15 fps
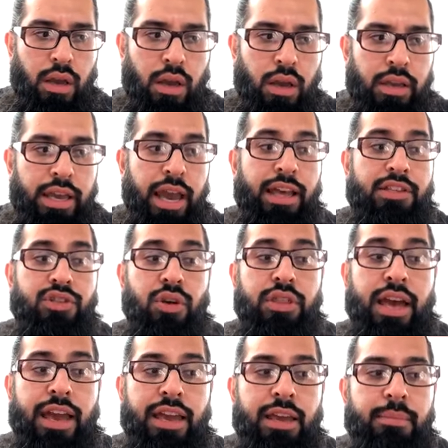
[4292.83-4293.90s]
Yeah. So that,
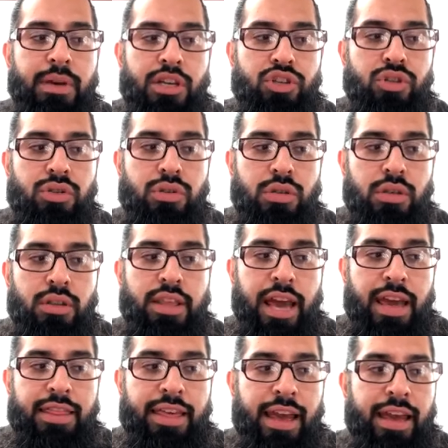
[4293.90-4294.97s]
that image, that
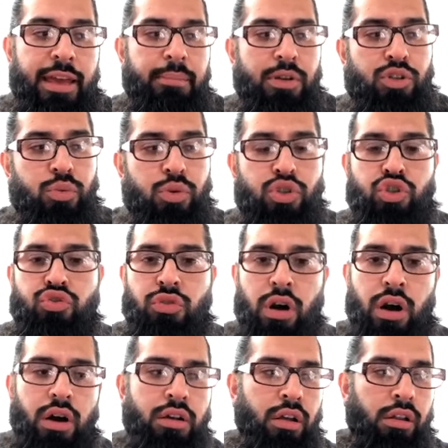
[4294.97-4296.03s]
that image was
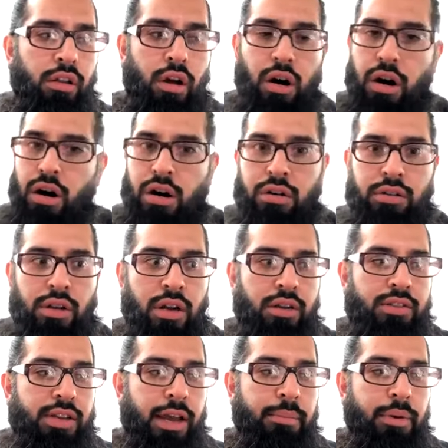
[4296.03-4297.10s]
drawn a long, long
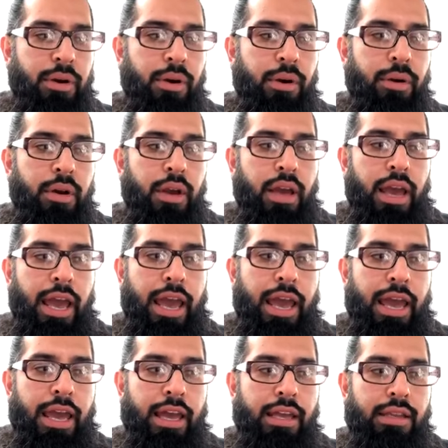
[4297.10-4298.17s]
time ago,
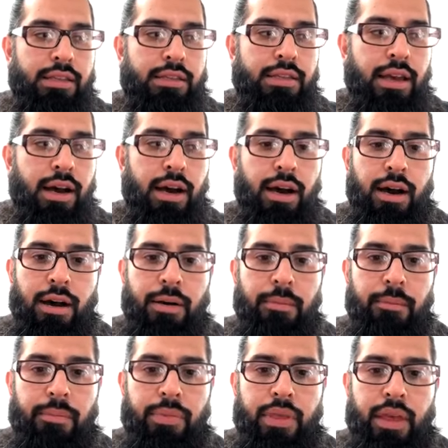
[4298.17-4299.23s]
and
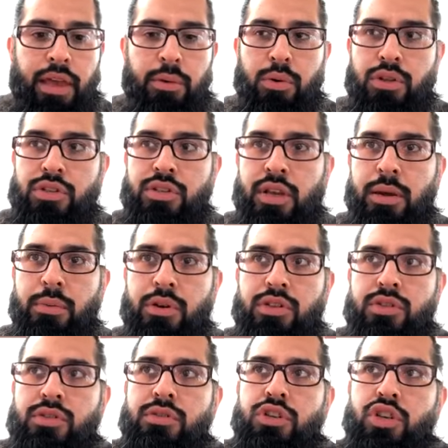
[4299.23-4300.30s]
um, it was it
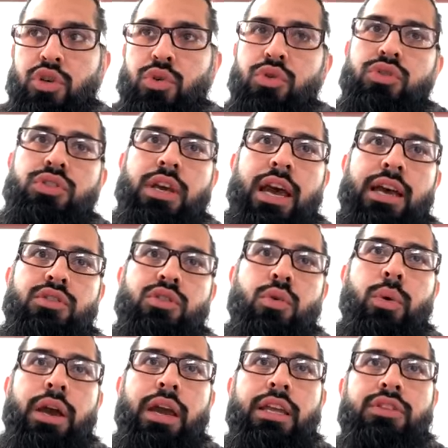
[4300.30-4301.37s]
was used as a
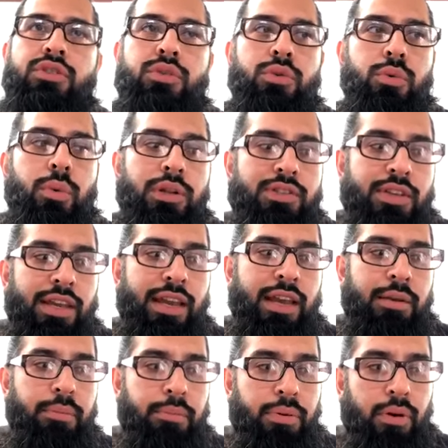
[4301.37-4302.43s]
way to once again
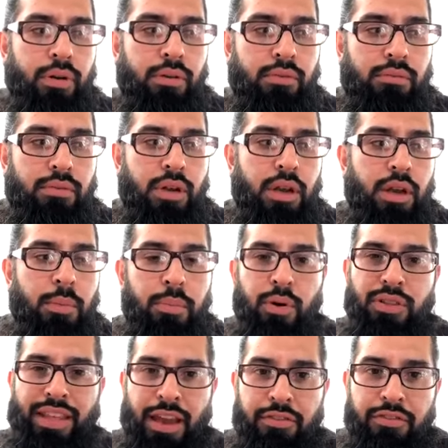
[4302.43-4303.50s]
put put
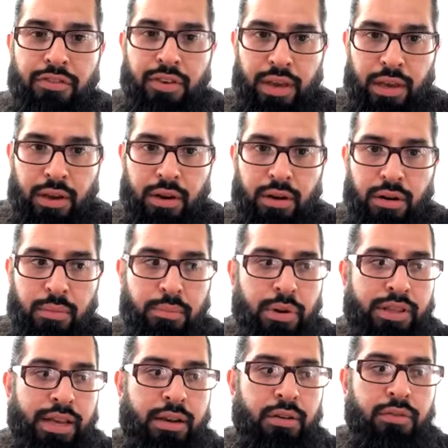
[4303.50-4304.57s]
that fear, put
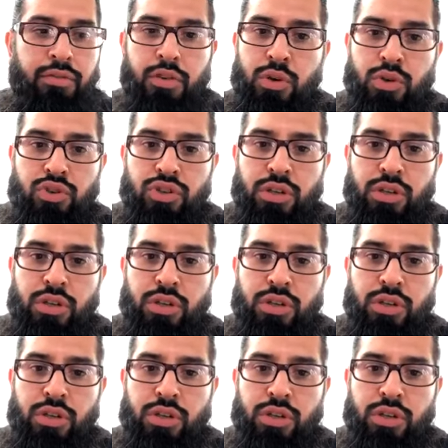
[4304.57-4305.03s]
that confusion.